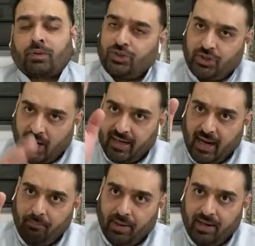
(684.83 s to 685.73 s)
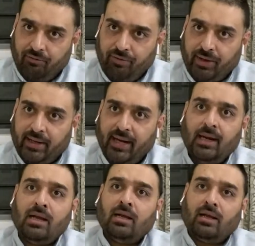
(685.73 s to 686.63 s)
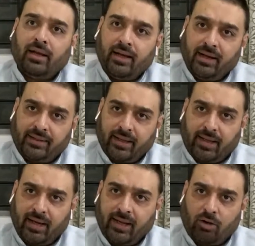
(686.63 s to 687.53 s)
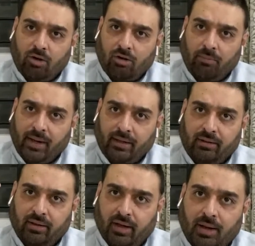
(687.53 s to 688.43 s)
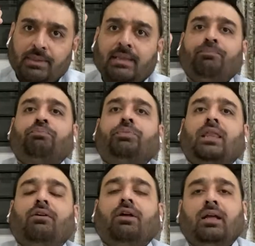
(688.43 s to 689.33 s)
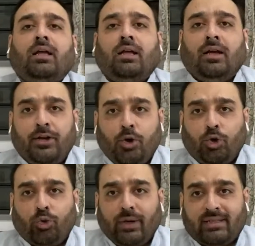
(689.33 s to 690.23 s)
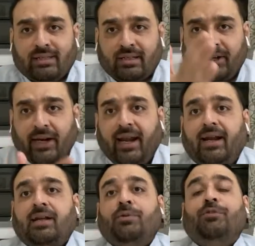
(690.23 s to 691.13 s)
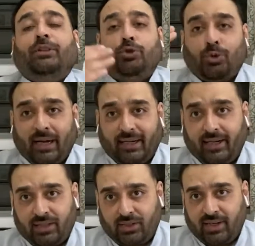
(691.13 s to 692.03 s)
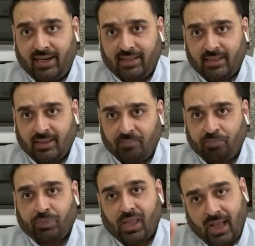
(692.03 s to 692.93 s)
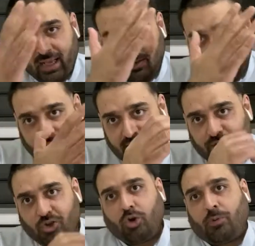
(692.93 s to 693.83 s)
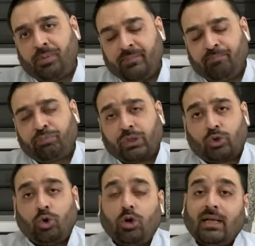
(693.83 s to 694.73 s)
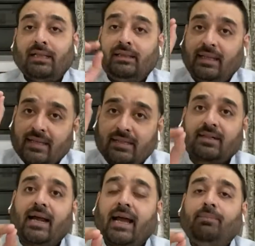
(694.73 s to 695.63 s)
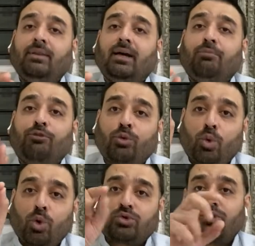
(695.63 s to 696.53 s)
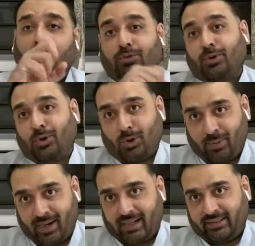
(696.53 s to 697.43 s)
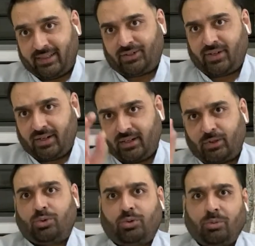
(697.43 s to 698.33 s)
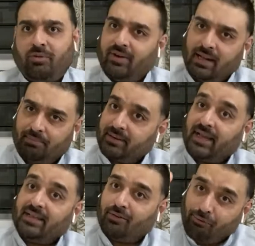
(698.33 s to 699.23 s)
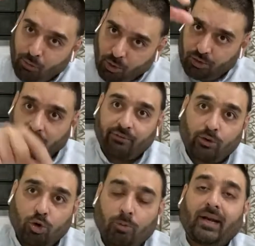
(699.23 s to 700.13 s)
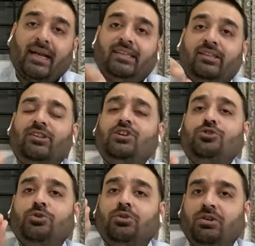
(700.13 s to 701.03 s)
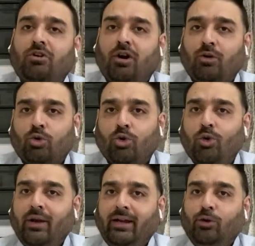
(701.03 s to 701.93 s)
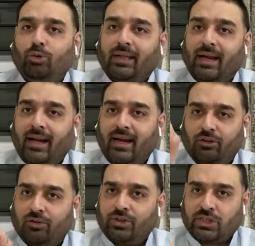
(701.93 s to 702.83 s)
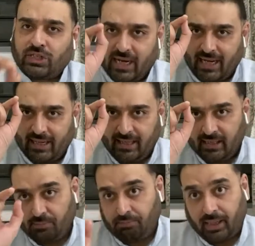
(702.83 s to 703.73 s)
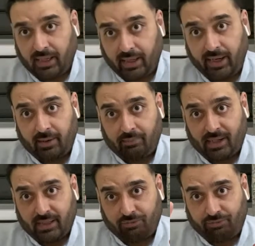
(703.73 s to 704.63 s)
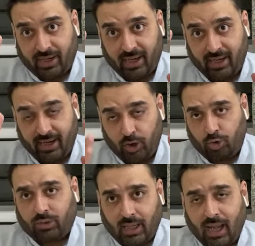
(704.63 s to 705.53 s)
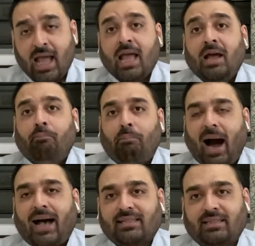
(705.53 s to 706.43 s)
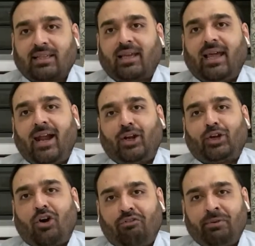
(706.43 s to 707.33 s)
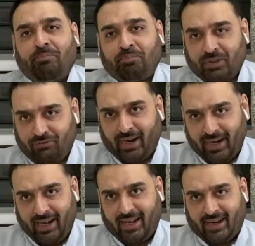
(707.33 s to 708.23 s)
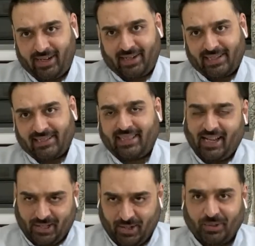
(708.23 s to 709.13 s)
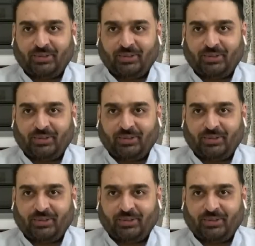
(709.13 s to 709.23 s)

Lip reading: China benefited in economic terms due to its trade with United States as well as Europe. So this time the fruits of globalization, to be very precise, the fruits of globalization should not go into the hands of Chinese, but it must fall into the basket of friendly countries. Thank you.